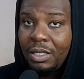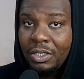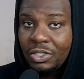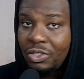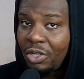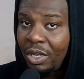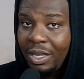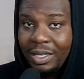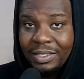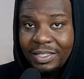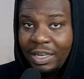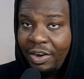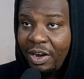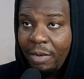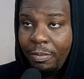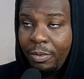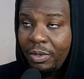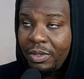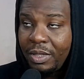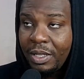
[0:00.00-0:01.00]
it's not a
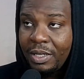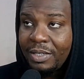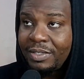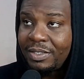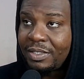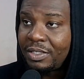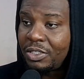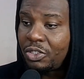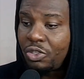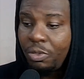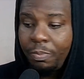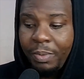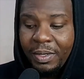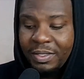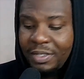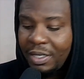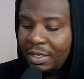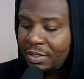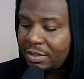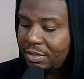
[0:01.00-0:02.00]
terrible thing.
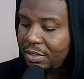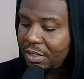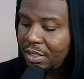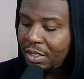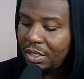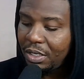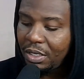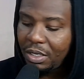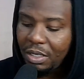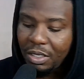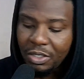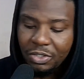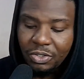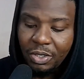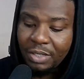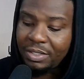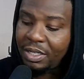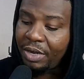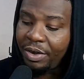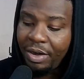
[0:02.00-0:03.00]
62% is
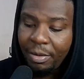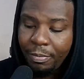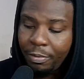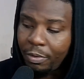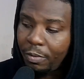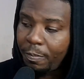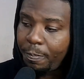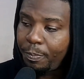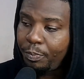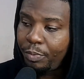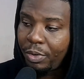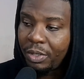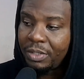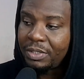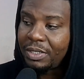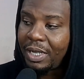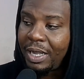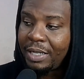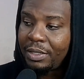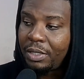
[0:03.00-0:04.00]
not terrible,
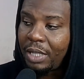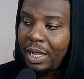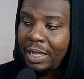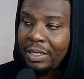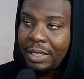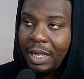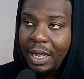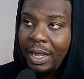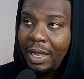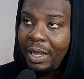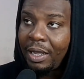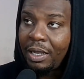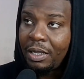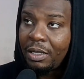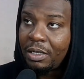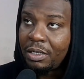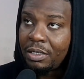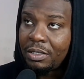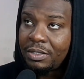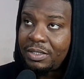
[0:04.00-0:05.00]
but I, I,
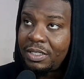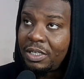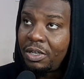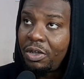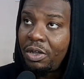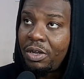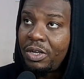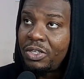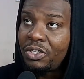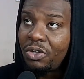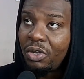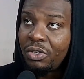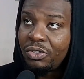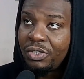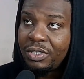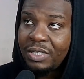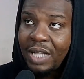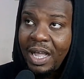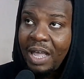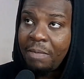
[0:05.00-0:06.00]
I seeing all these
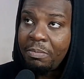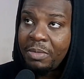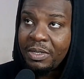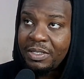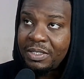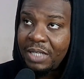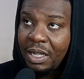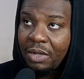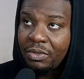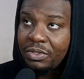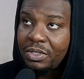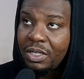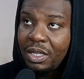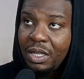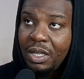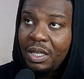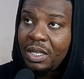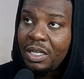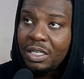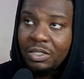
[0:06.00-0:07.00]
countries that I missed out
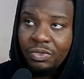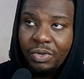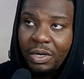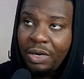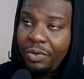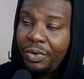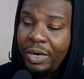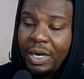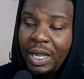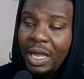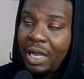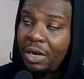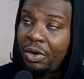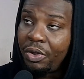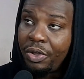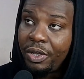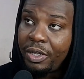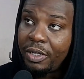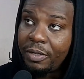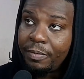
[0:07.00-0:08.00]
is really, really
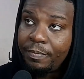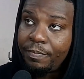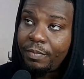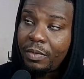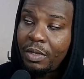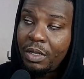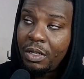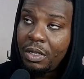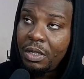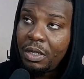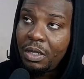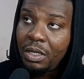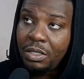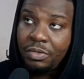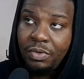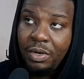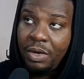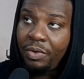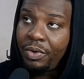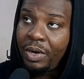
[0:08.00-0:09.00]
annoying.
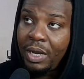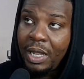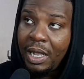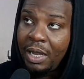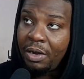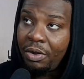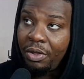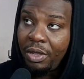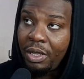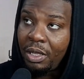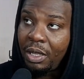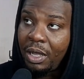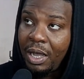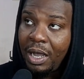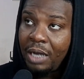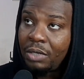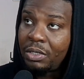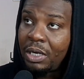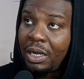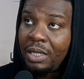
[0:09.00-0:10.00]
It's really, really annoying.
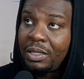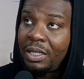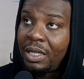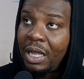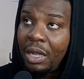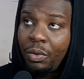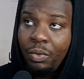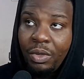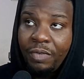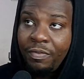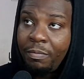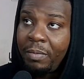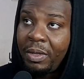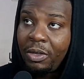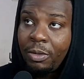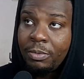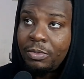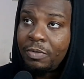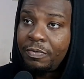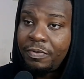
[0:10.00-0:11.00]
I try to think I won't even
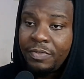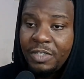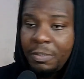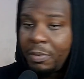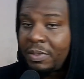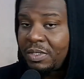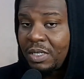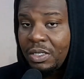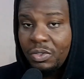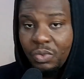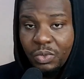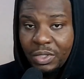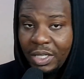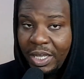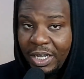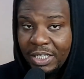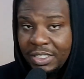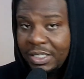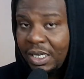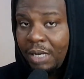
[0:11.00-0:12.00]
make up to 50%
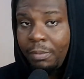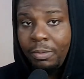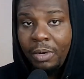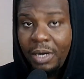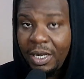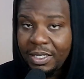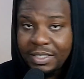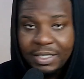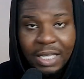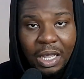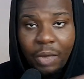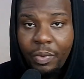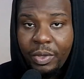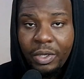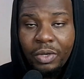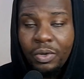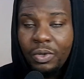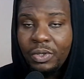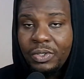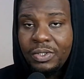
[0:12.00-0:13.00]
with Asia, but let's see how
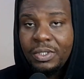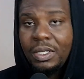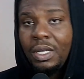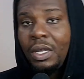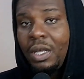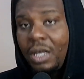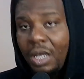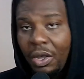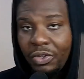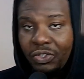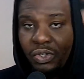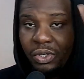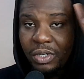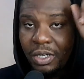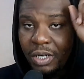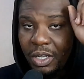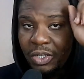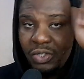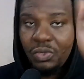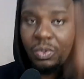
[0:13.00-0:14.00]
it goes. I'll see you on
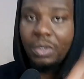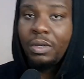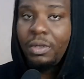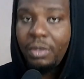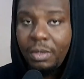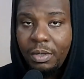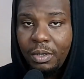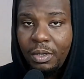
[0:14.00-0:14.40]
the next one.